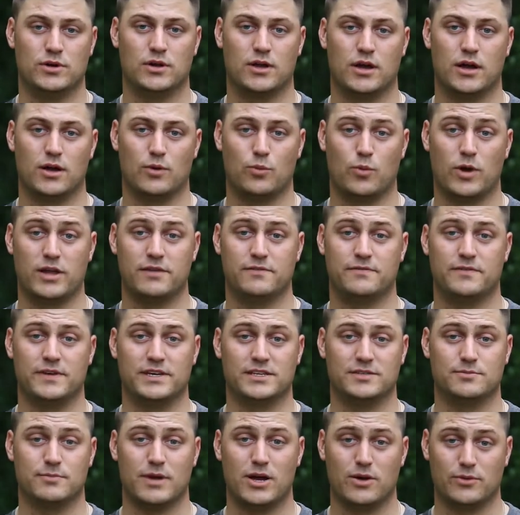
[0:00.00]

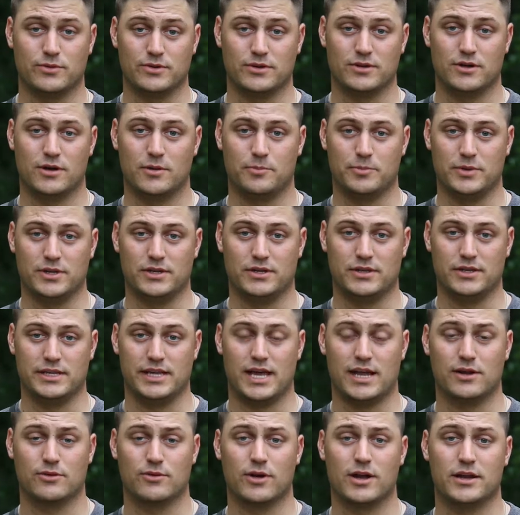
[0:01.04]
Whiteface Mountain up in the
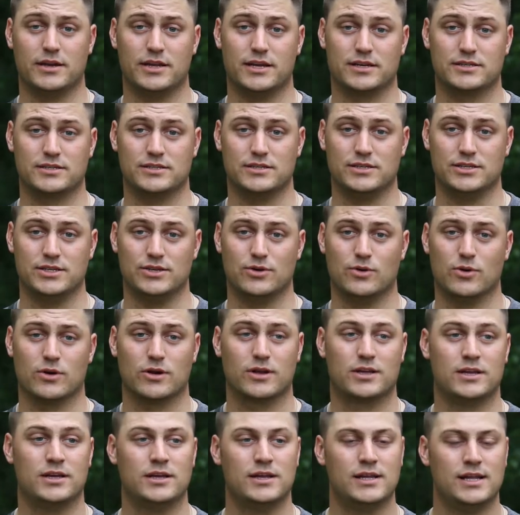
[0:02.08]
Adirondacks in New
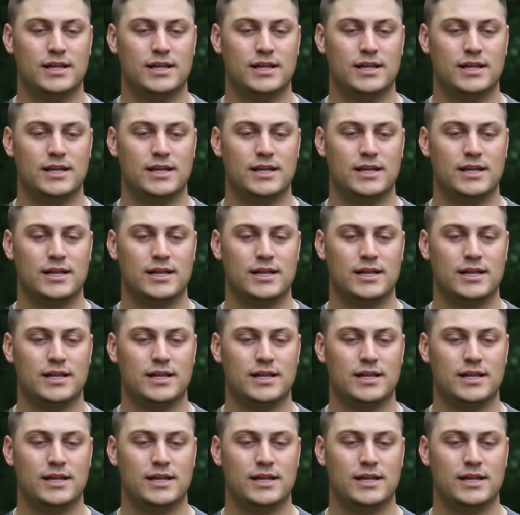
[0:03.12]
York.